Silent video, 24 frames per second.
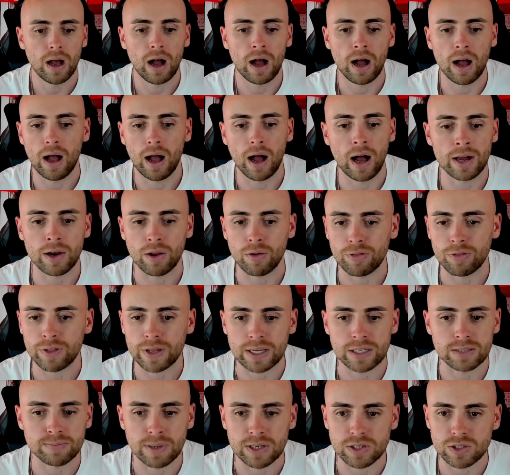I don't think
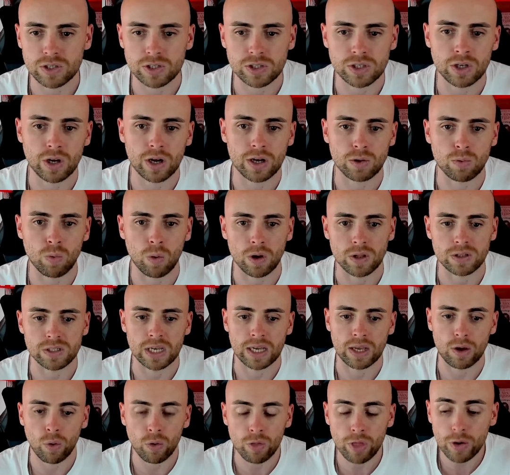he's Manchester United
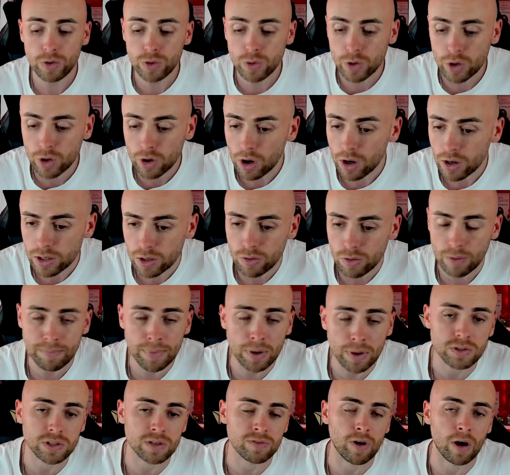quality. Although you could argue that
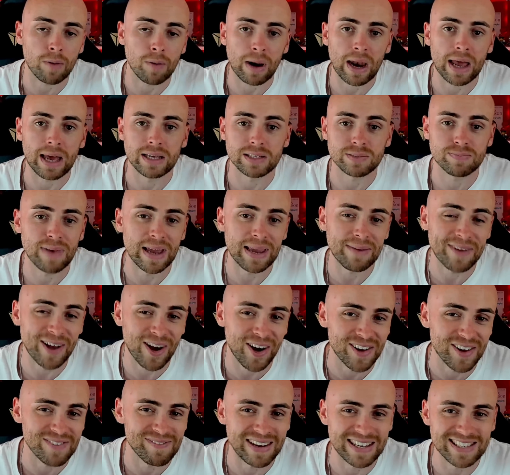most of our players maybe
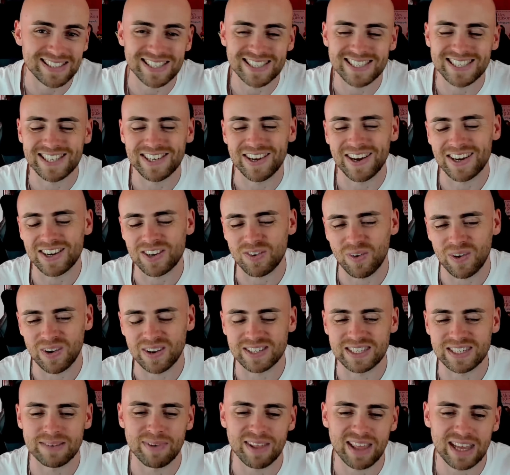aren't Manchester United
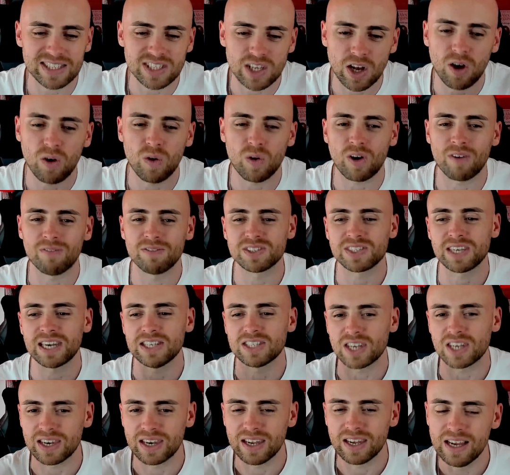quality, but that's a whole
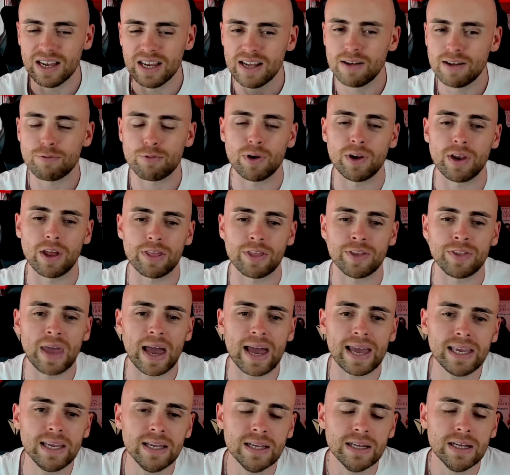conversation for another
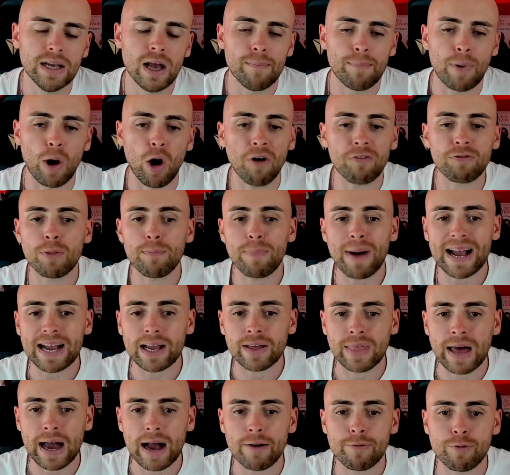day. But off the back of
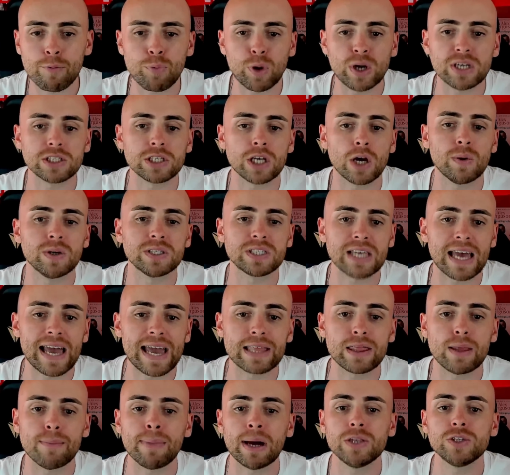that, Fabrizio is
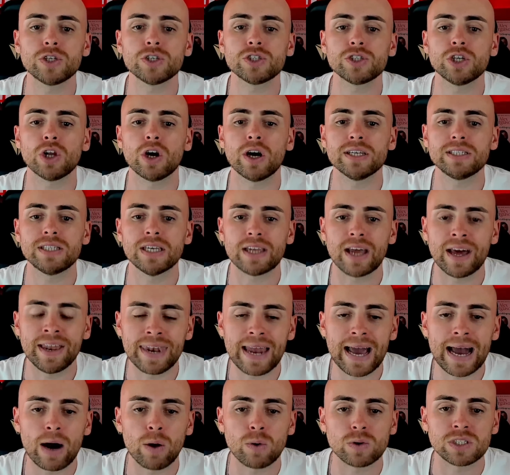saying that Manchester United are
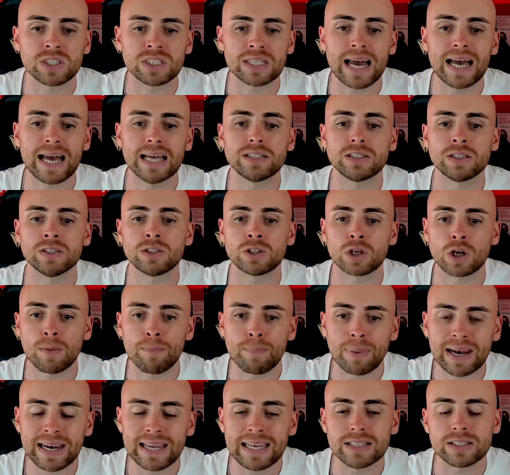now set to
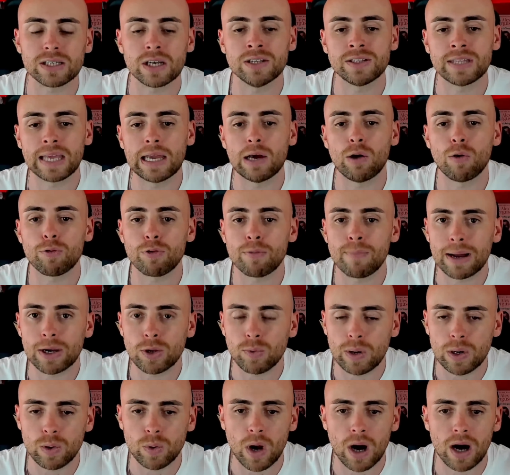complete a deal for
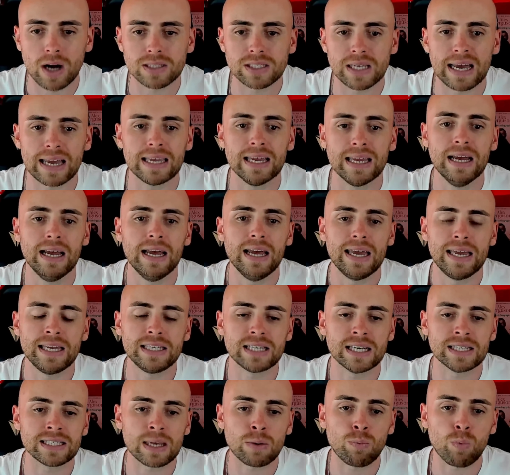Manuel Ugarte. He
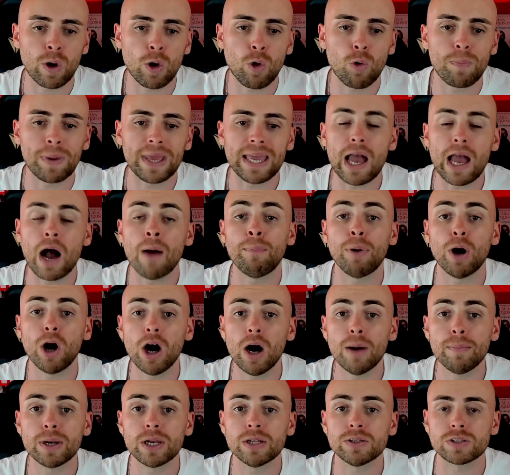says it will be a
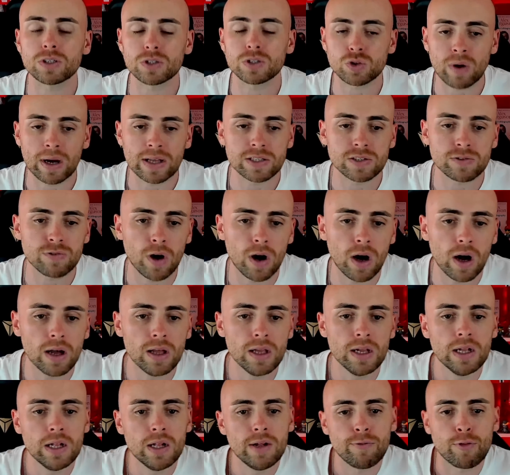permanent transfer.
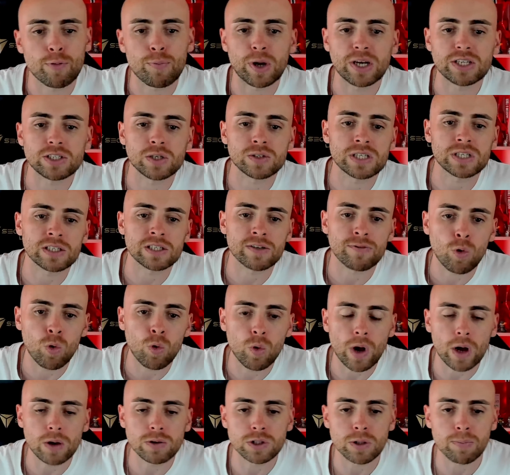Fabrizio says if all
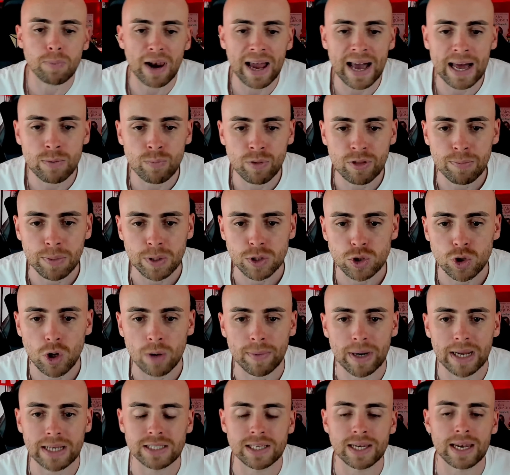goes to plan with
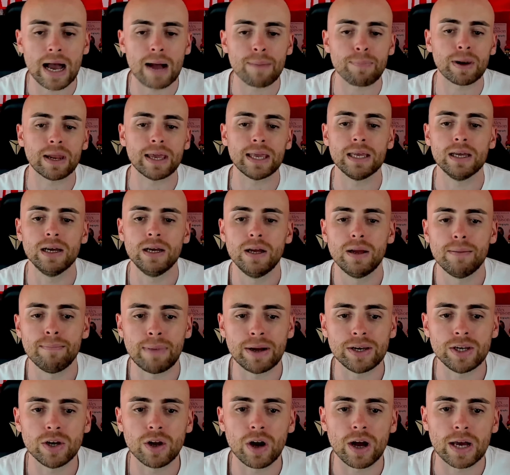McTominay to Napoli,
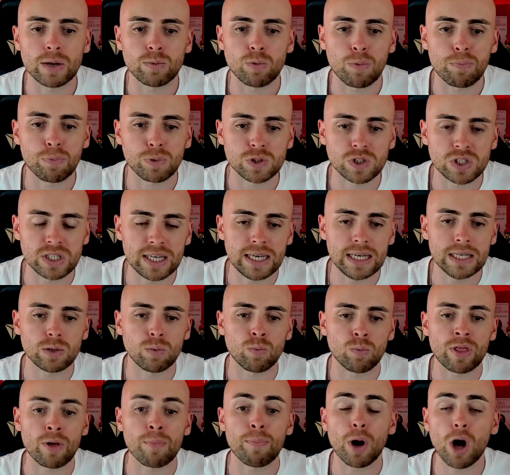Man United will proceed
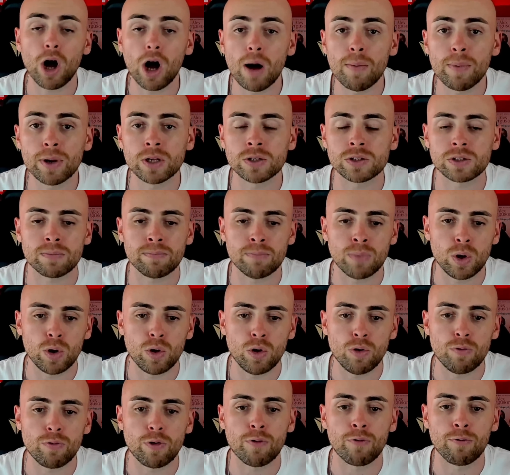with a permanent
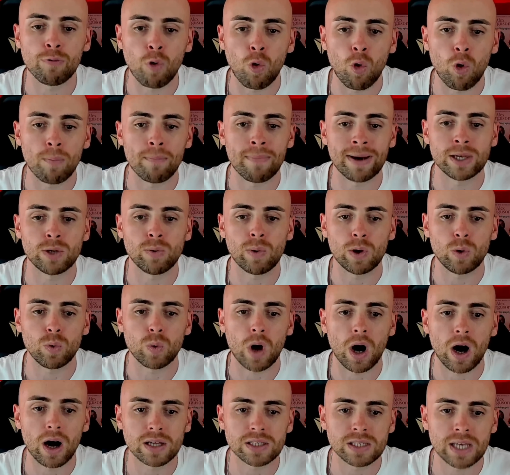move for Manuel
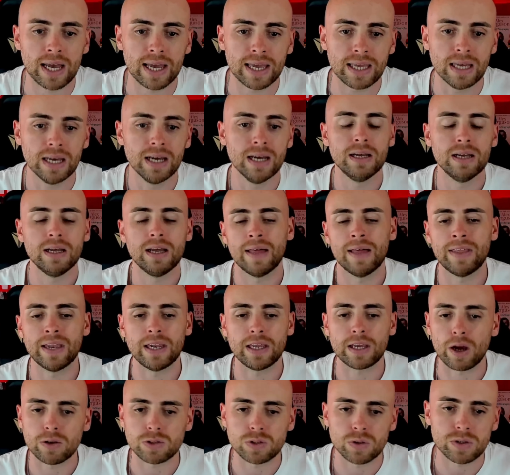Ugarte. And then he
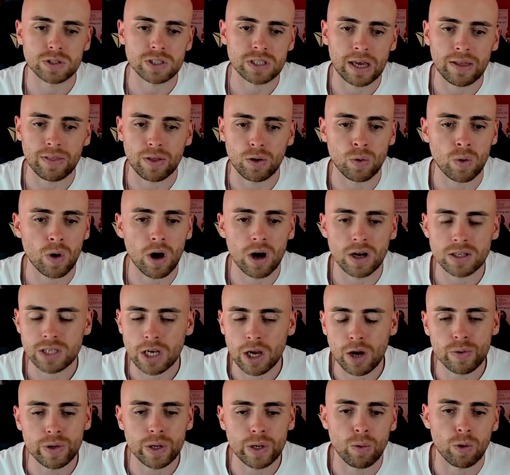goes on to say that
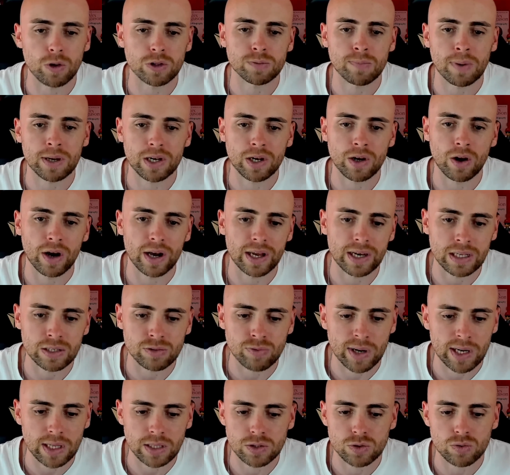Ugarte only wants Man United. He's
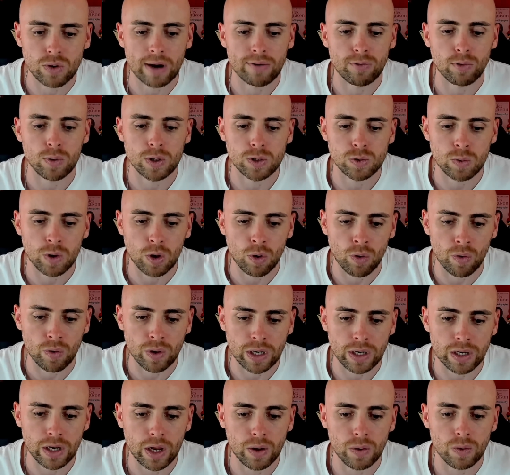ready to travel, which we already
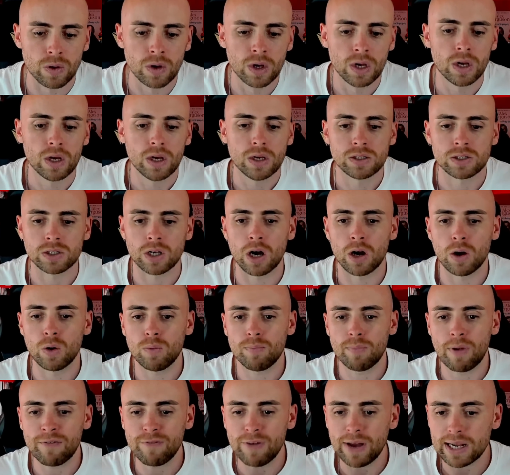knew. So
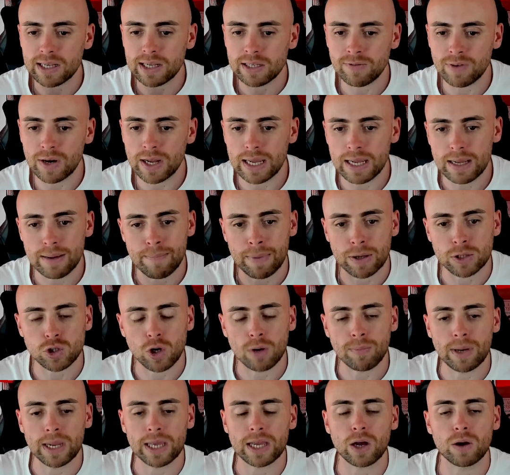effectively,
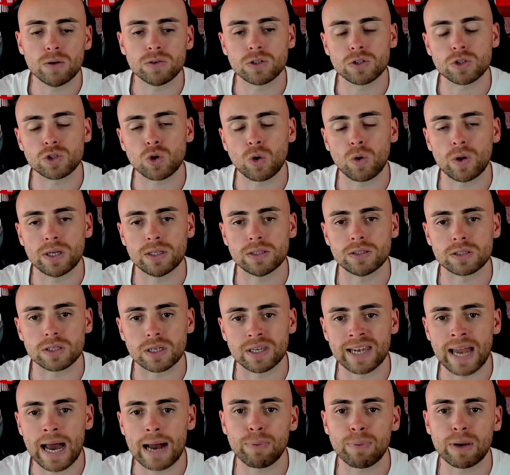McTominay goes and joins
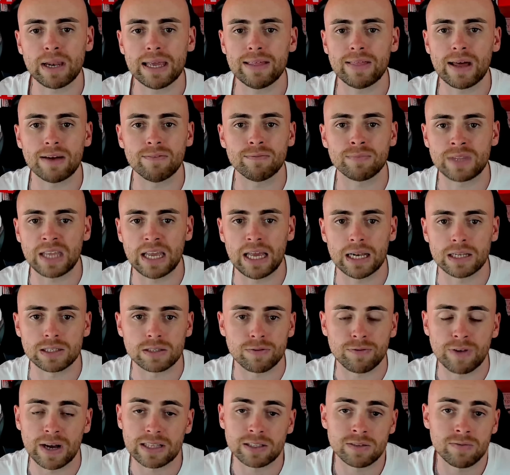Napoli. That deal is
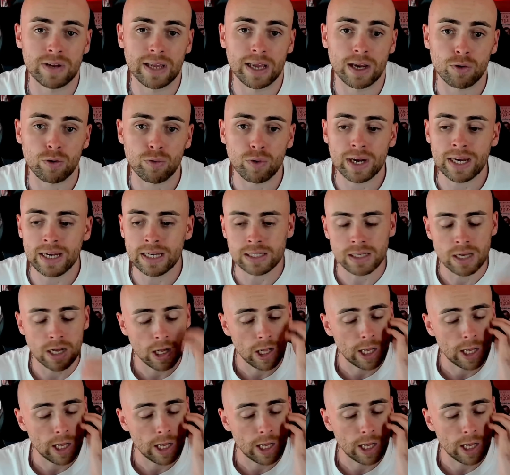effectively agreed.